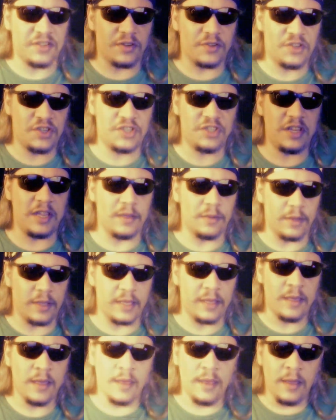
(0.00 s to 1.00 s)
are
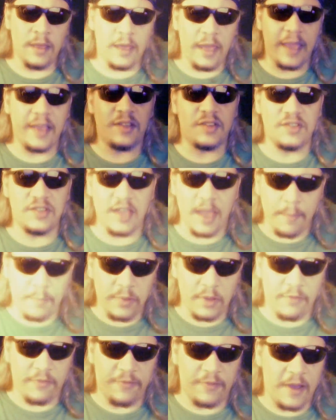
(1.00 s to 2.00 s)
stealing
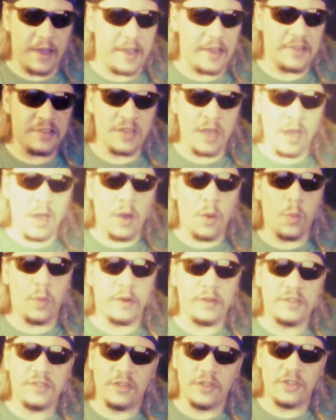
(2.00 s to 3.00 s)
exemplifies what
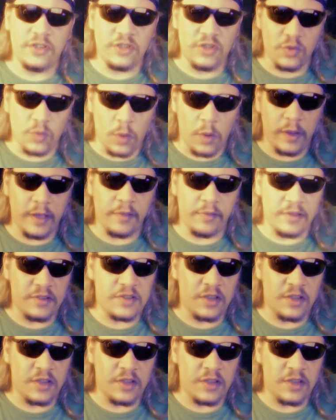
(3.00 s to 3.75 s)
is destroying this